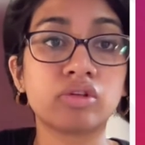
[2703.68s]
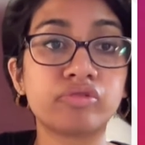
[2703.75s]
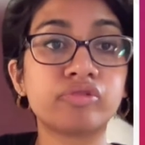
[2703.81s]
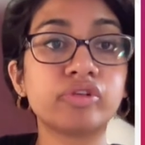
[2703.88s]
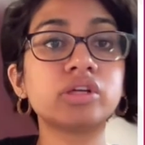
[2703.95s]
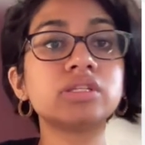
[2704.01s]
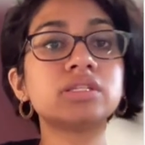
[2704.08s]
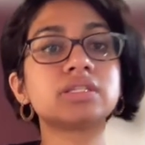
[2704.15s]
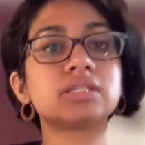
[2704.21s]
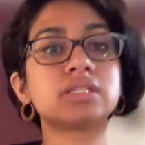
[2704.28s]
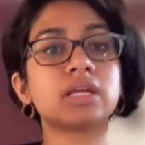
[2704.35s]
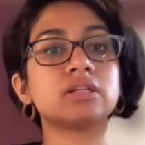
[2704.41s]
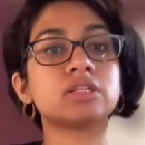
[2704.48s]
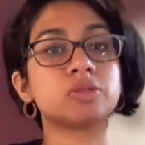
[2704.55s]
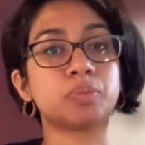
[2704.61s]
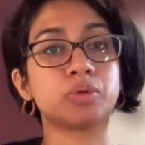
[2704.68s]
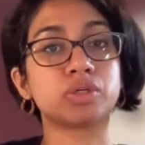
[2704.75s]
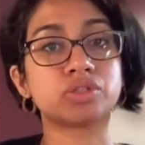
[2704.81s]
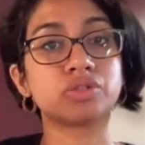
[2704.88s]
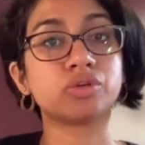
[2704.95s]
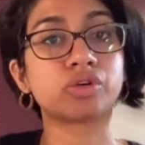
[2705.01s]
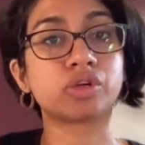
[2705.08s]
The first is
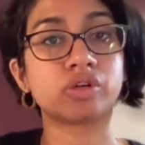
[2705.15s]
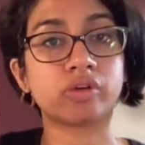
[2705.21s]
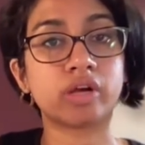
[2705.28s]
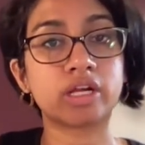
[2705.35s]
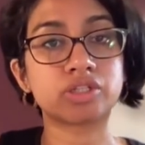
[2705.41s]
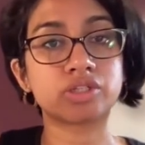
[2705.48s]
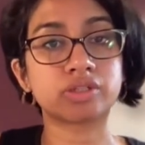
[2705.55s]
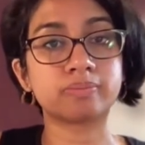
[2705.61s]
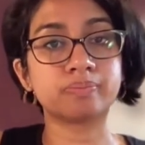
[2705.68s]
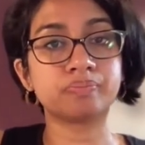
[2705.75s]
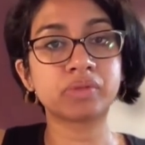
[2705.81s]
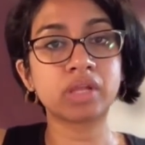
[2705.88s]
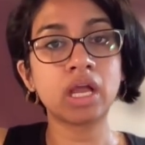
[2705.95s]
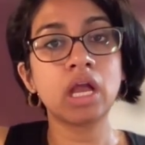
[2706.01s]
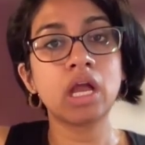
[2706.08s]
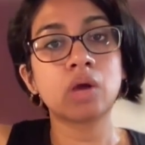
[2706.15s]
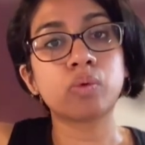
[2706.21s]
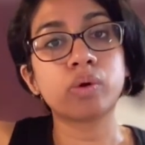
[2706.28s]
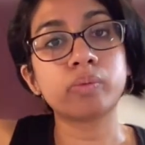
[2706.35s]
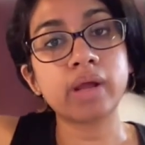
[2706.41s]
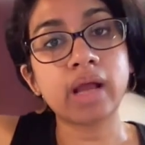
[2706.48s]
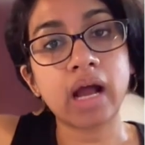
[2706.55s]
personal curation.
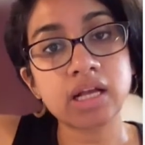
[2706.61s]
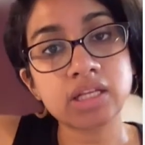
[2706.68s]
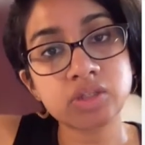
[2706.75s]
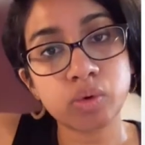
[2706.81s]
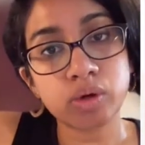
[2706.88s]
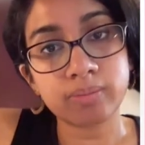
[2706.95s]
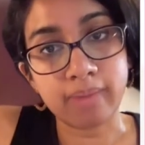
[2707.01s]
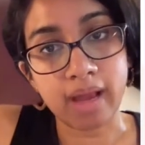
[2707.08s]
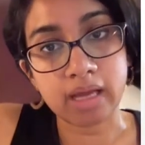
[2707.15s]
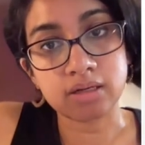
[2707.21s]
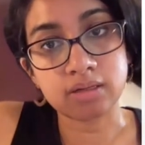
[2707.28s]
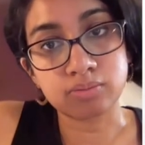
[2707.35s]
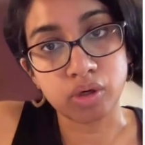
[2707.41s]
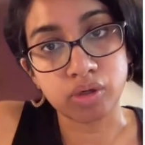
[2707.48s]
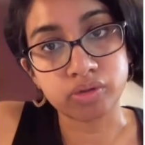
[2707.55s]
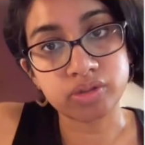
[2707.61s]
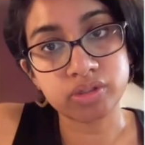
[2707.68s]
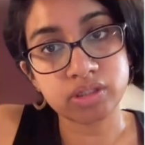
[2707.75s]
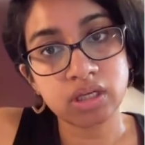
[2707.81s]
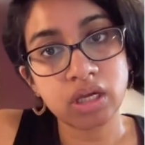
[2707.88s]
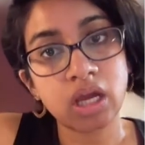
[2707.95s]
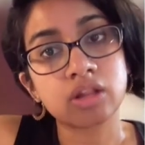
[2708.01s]
When we asked what mattered
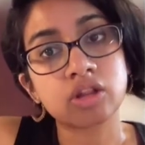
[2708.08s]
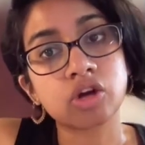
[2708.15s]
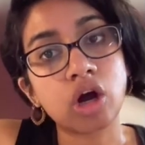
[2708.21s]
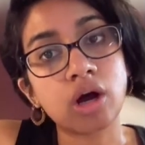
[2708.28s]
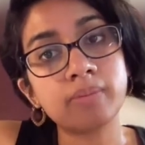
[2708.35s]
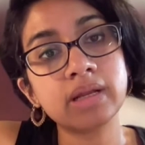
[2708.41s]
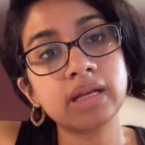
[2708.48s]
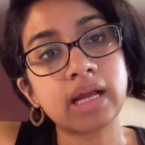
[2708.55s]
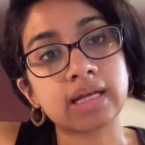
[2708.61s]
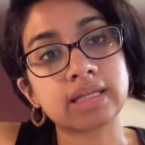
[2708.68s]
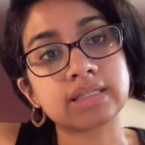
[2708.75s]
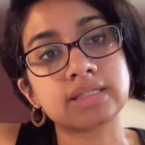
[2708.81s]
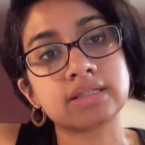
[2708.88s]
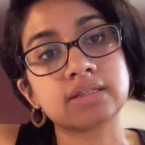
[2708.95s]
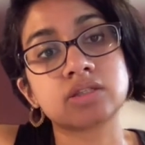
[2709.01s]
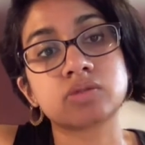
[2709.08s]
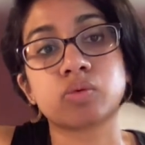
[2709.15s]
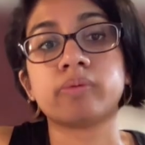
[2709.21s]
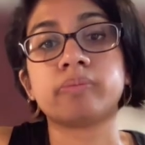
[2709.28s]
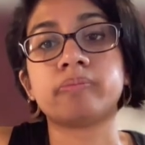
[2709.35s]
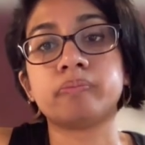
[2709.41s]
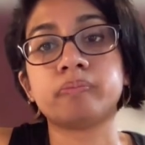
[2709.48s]
most, the common answers
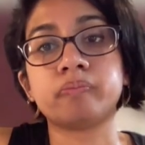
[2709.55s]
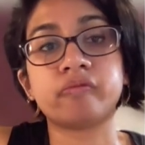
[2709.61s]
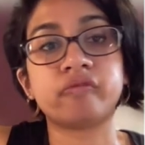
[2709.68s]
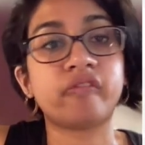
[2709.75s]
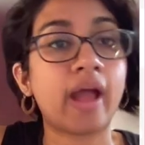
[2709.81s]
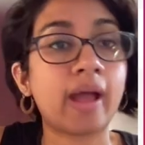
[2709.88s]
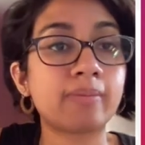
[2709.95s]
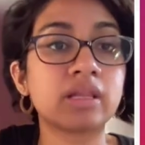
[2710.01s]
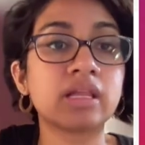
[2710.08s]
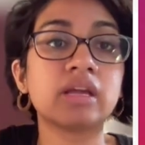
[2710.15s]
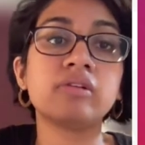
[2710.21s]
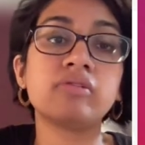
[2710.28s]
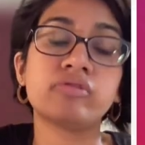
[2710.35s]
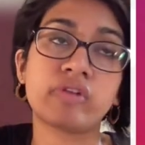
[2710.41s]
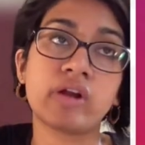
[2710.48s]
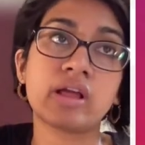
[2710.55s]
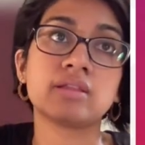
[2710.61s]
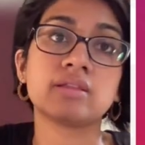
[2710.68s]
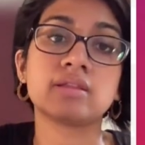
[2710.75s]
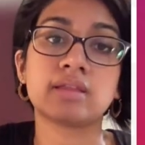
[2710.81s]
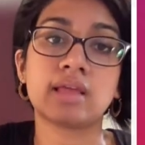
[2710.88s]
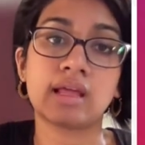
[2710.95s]
were family,
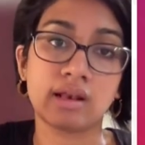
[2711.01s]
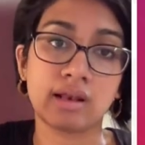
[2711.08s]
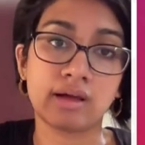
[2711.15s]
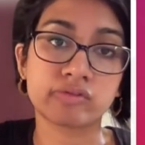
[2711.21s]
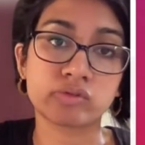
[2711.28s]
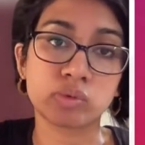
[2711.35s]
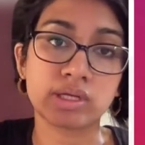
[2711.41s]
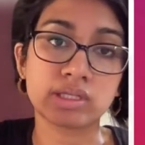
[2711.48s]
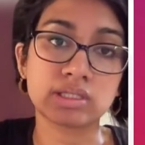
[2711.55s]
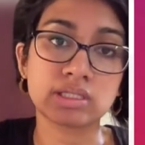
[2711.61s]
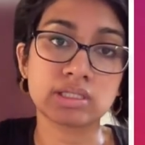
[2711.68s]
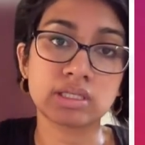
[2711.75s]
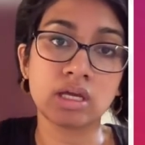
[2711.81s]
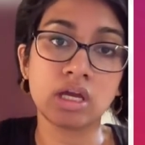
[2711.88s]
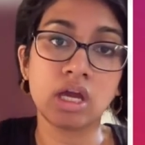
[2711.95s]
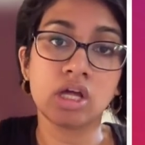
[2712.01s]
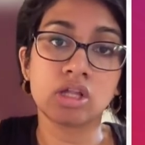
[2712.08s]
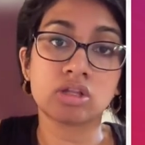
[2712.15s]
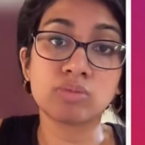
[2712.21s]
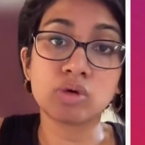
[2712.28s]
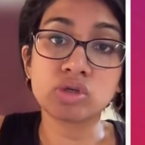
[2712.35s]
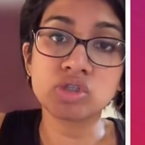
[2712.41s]
friends, and loved ones.
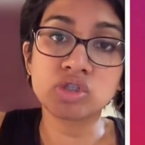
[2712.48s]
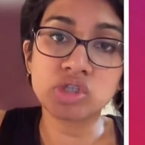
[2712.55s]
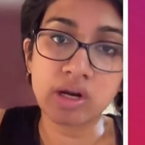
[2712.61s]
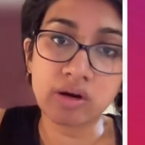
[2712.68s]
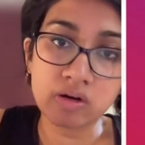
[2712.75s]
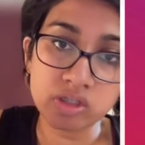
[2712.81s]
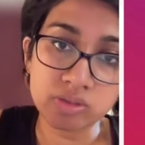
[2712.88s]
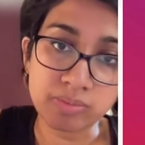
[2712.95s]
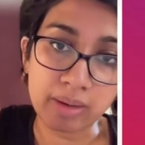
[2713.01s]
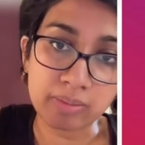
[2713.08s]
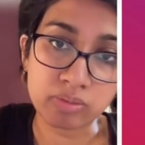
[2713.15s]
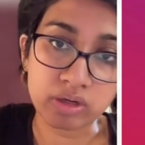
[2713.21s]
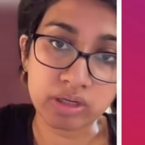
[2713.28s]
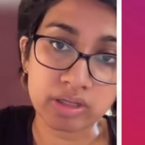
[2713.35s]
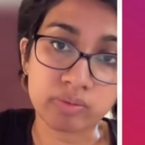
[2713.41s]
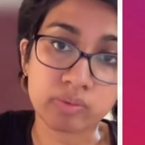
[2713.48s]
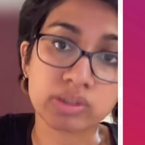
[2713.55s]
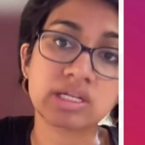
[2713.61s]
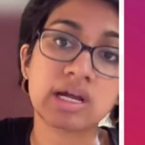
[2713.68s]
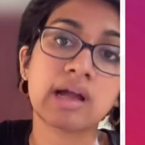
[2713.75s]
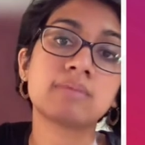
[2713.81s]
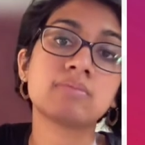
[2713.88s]
The most cherished memories were
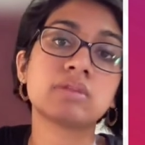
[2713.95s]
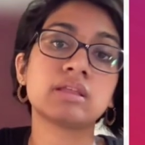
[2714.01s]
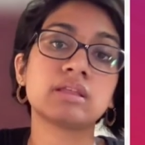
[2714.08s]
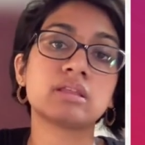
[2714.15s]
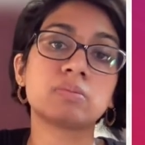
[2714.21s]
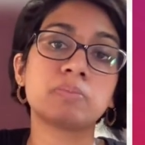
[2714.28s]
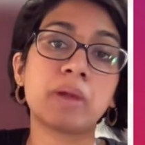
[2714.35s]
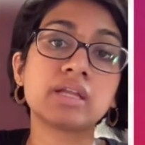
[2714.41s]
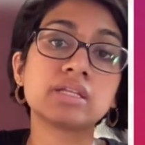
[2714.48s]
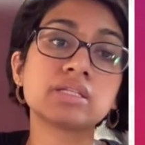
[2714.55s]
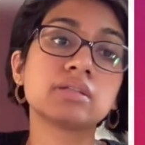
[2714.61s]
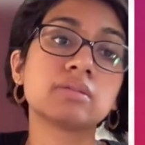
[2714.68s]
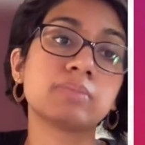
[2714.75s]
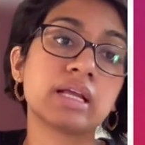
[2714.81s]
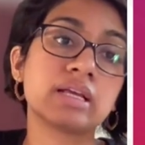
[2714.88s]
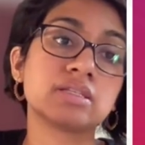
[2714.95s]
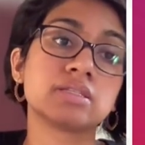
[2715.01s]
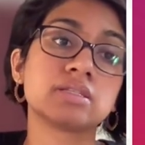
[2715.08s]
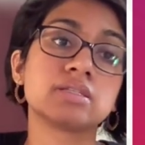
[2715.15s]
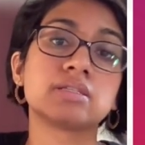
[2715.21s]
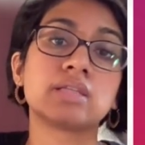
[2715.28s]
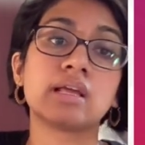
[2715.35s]
times they spent in
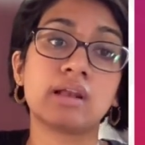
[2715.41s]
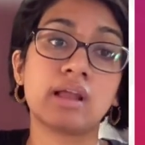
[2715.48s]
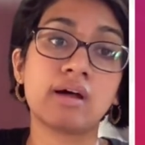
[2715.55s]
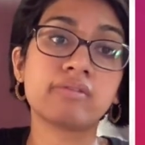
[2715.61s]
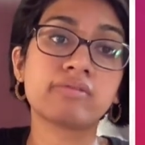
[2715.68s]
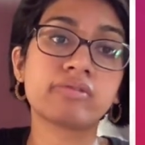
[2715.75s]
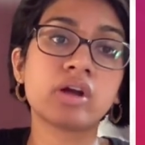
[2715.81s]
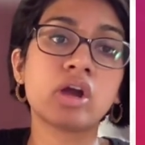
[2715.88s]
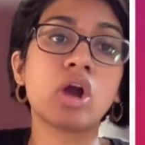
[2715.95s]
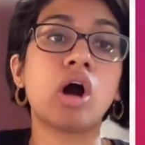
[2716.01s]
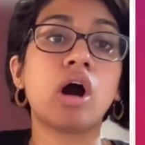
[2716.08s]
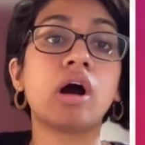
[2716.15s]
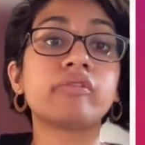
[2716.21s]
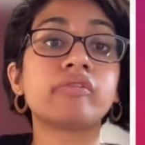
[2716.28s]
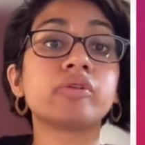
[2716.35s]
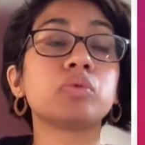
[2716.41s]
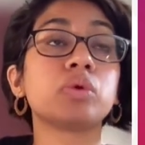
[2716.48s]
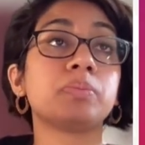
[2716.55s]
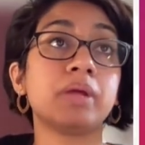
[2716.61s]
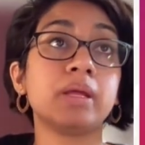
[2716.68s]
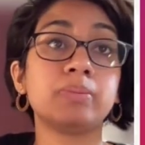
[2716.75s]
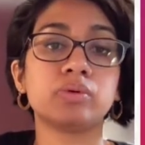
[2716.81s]
places they love, often
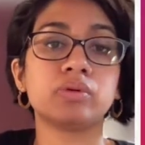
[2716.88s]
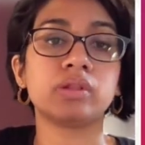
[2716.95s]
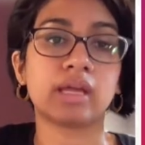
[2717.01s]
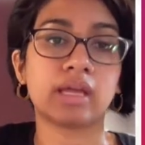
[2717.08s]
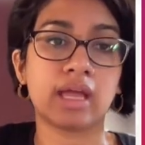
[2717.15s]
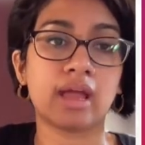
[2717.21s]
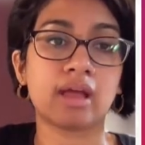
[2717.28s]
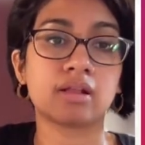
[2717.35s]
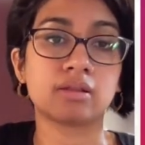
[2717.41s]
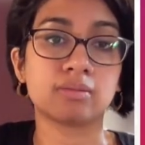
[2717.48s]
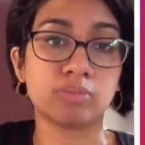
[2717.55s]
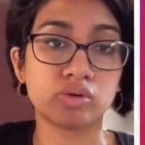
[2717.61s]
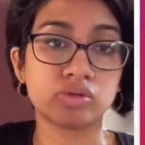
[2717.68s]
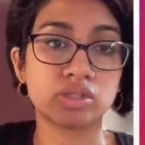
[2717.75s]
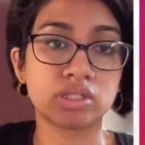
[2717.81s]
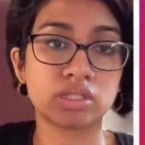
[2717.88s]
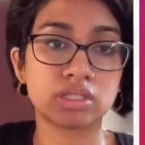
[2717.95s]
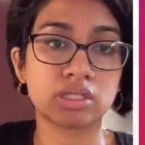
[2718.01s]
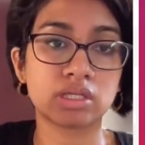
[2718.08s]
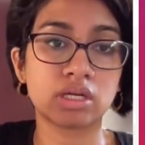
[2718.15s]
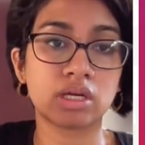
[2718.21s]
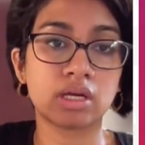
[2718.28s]
with people they cared the
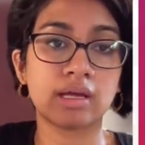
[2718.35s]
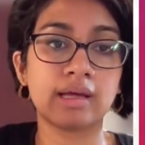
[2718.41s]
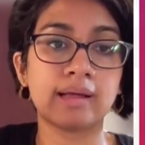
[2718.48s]
most.